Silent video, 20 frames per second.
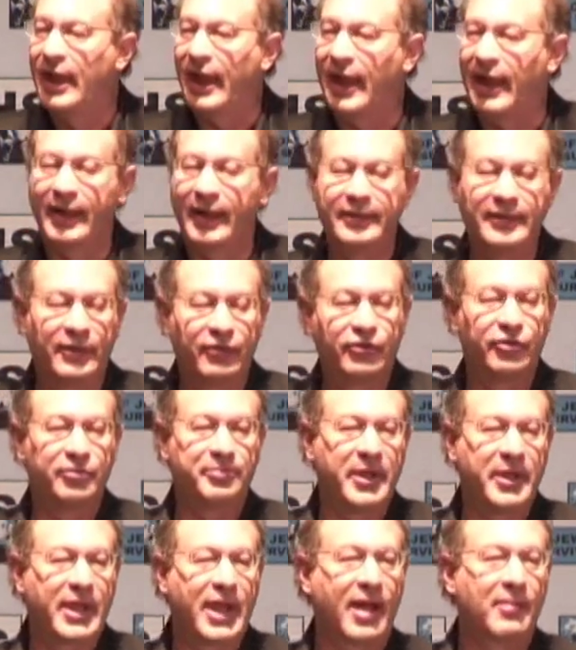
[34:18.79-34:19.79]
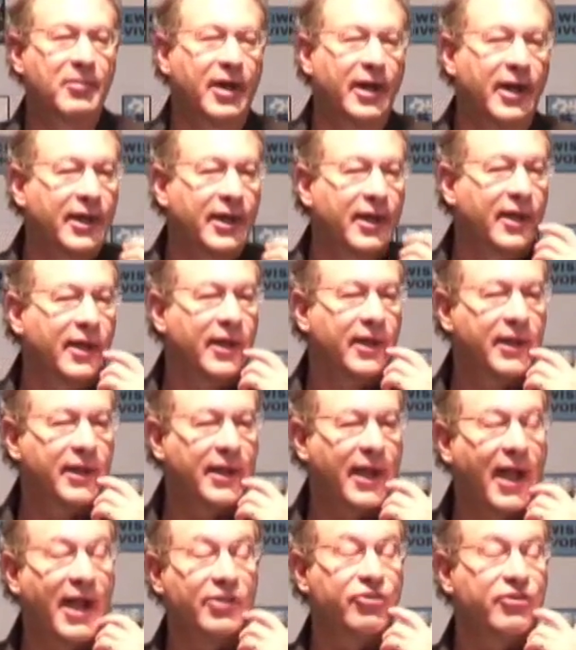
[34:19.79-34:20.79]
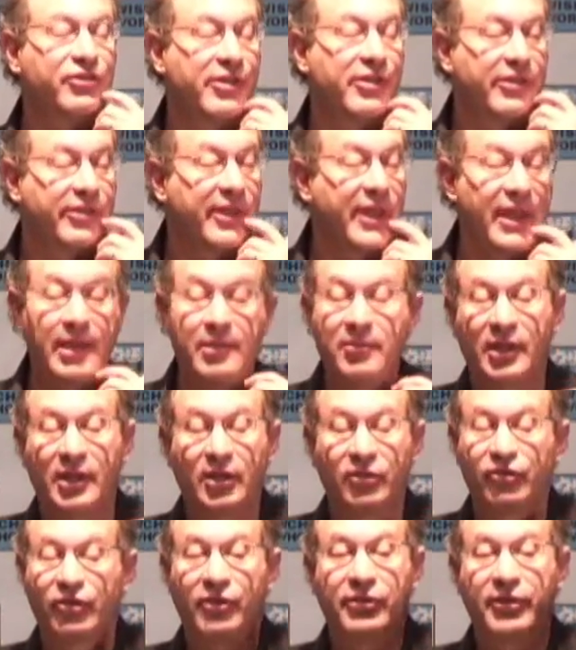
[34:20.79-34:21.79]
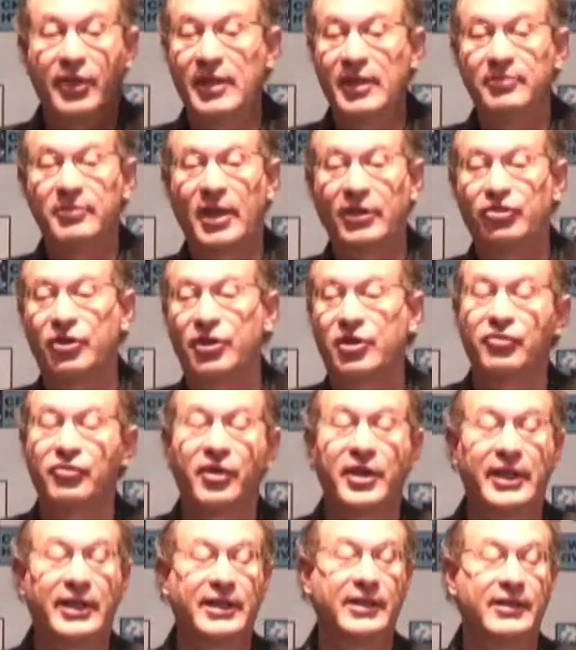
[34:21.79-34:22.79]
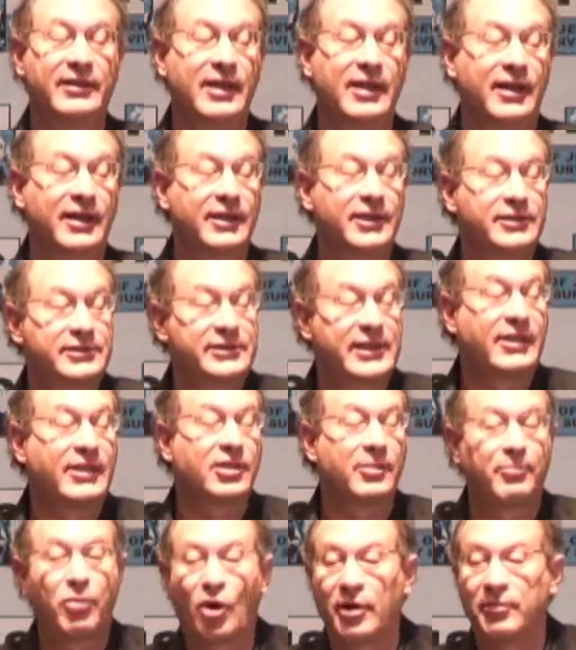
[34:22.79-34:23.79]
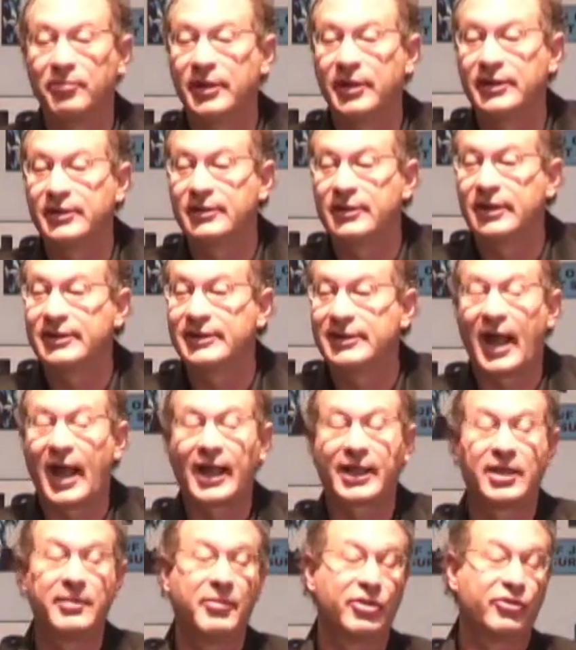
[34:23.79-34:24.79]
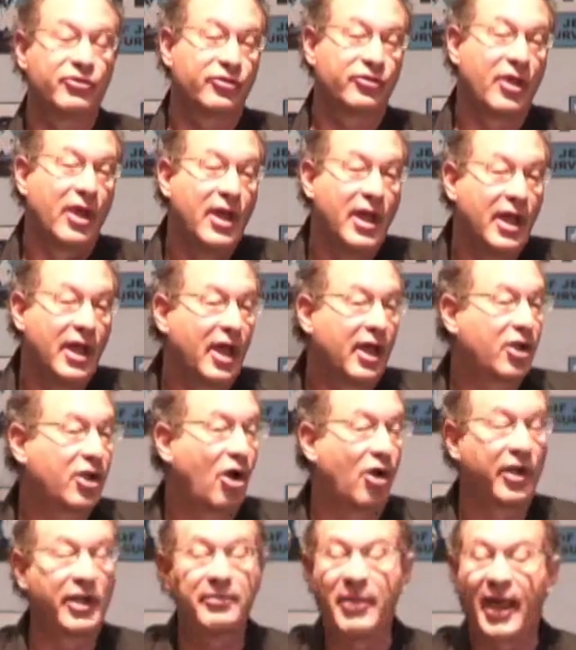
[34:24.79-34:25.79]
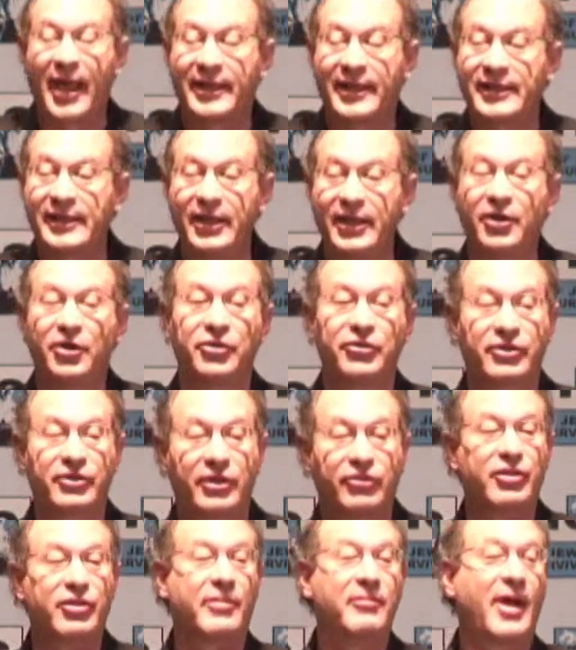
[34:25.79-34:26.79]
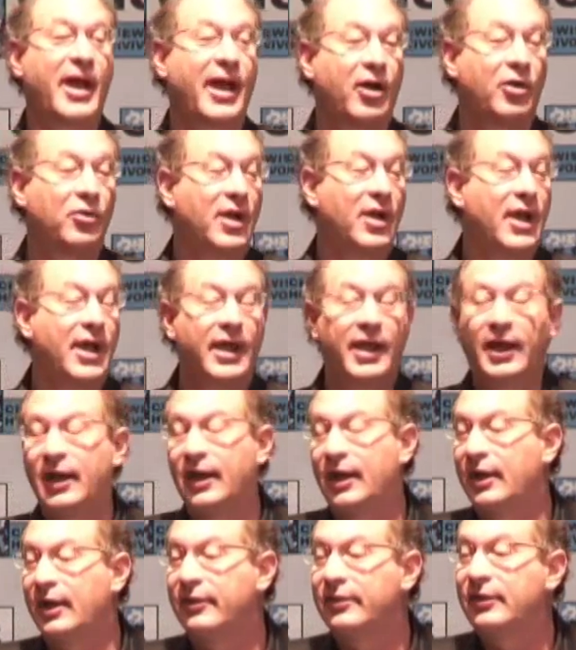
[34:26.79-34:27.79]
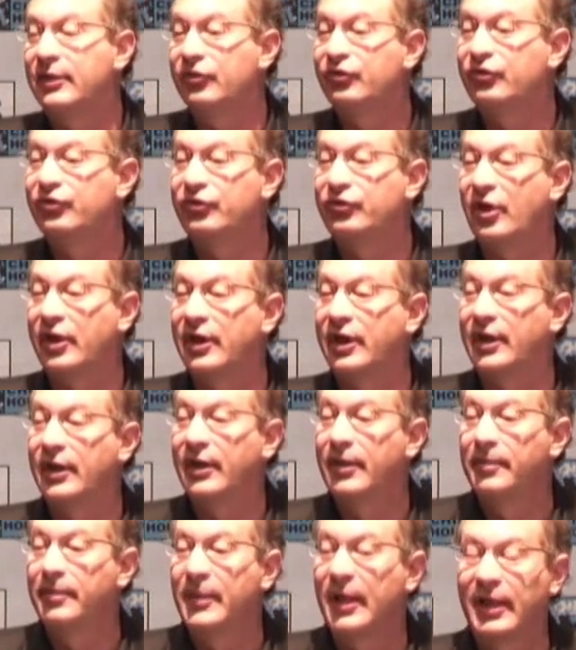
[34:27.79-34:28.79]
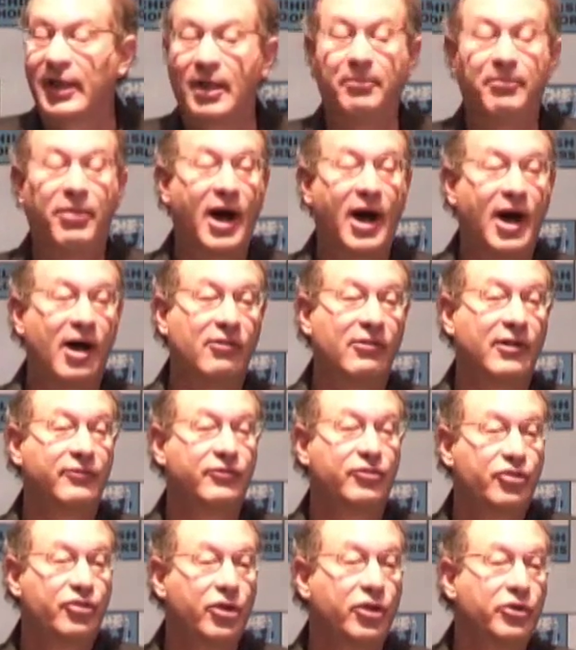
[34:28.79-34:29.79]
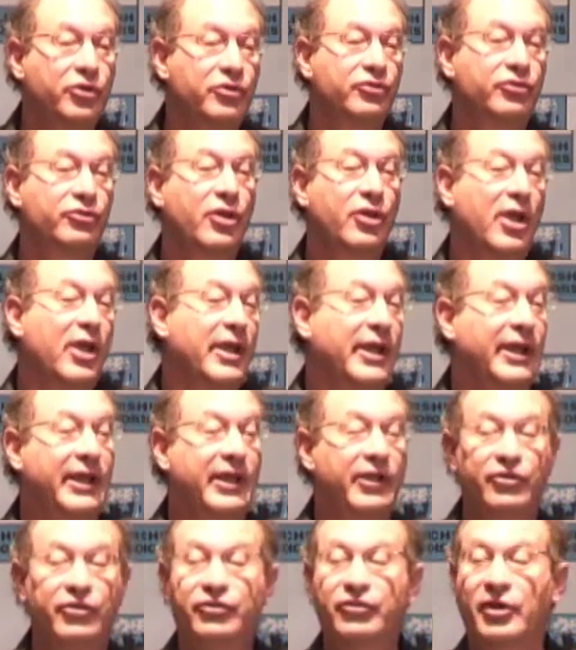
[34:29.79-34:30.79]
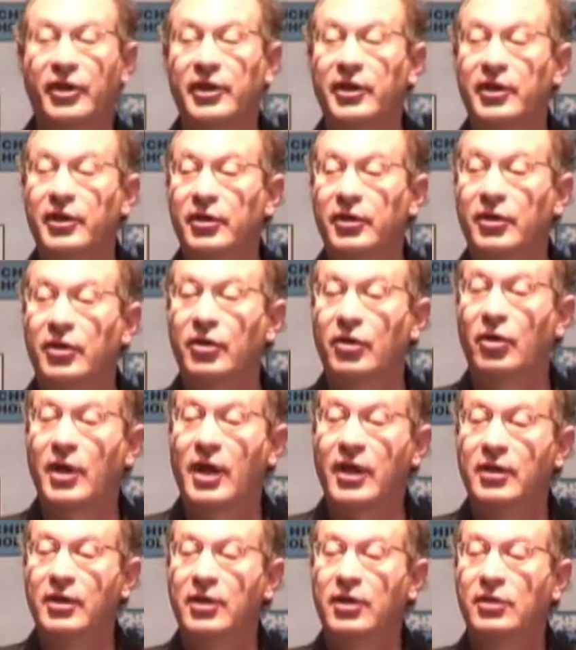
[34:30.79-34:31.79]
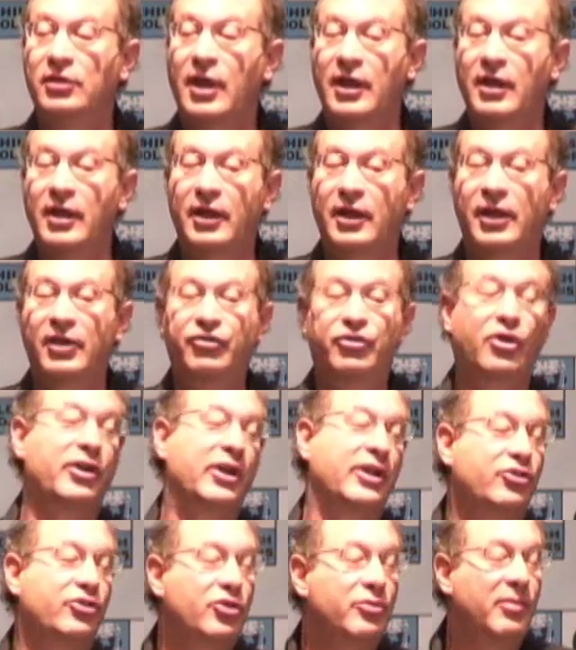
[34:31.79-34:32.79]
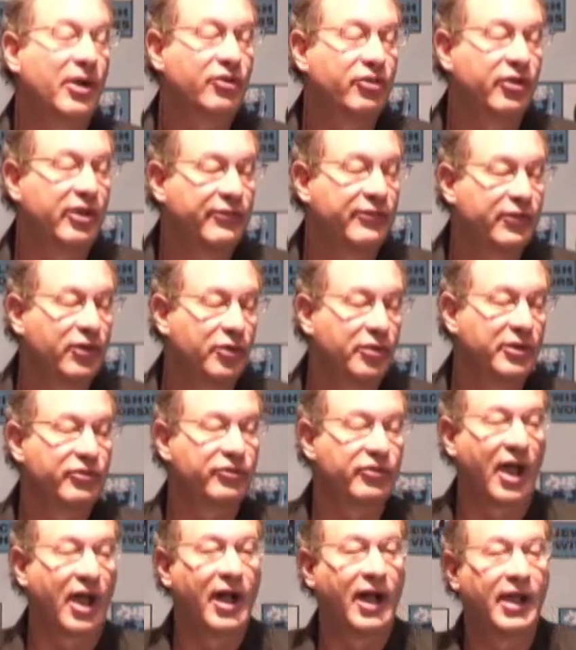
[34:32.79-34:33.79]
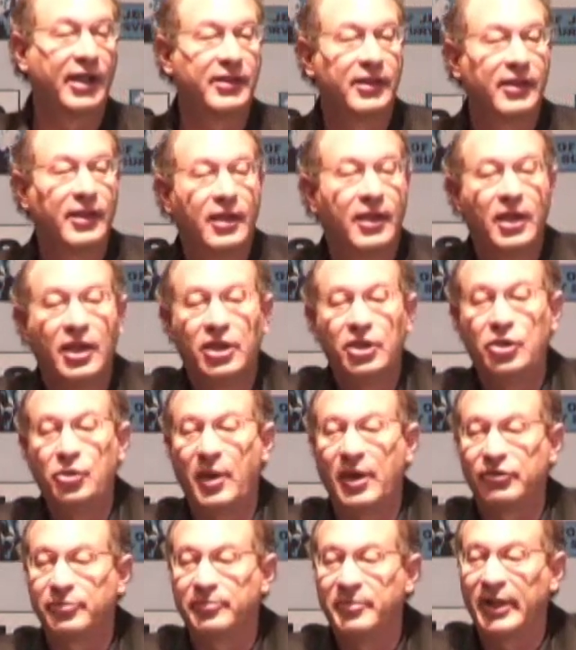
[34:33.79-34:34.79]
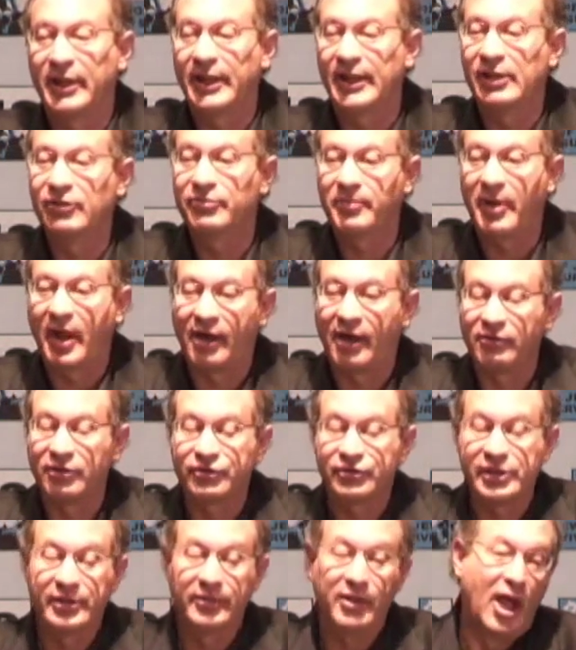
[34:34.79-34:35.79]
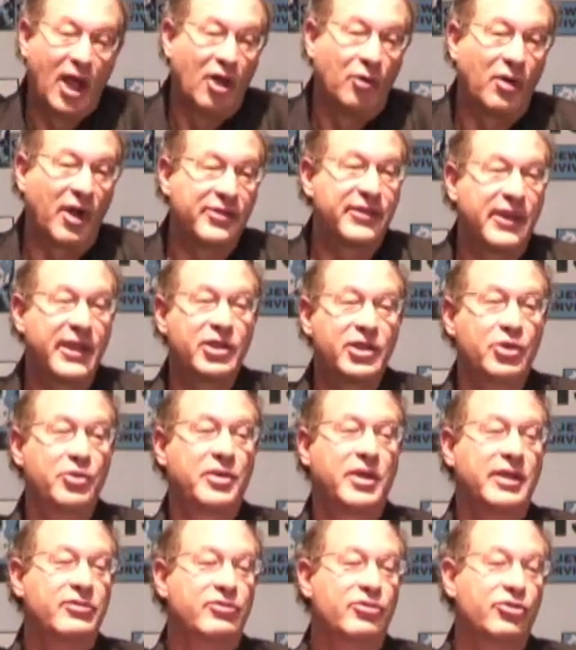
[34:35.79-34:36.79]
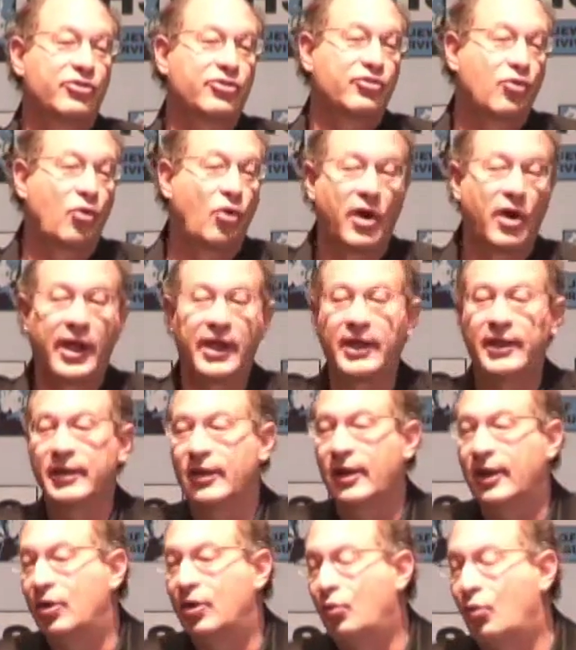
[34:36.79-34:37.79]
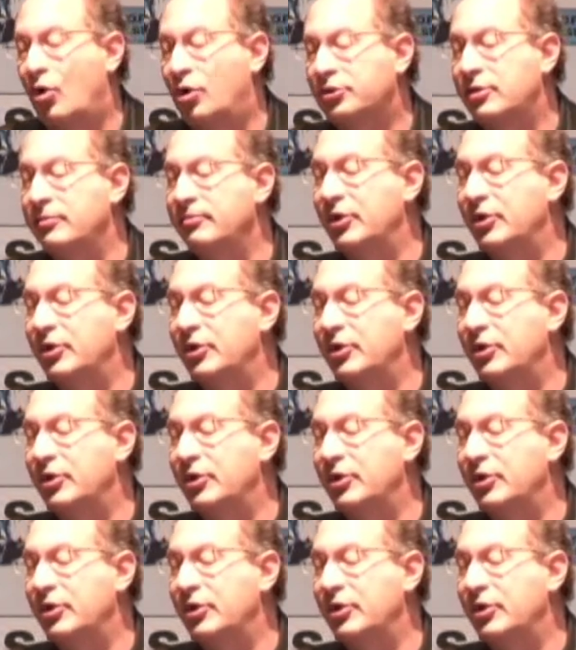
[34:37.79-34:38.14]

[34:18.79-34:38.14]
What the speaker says: And this has become a constant theme, and it's a theme that you can read in State Department documents going back years, that somehow this cabal of Jews is exerting too much influence on U.S. Middle East policy. Well, I think you can destroy Walter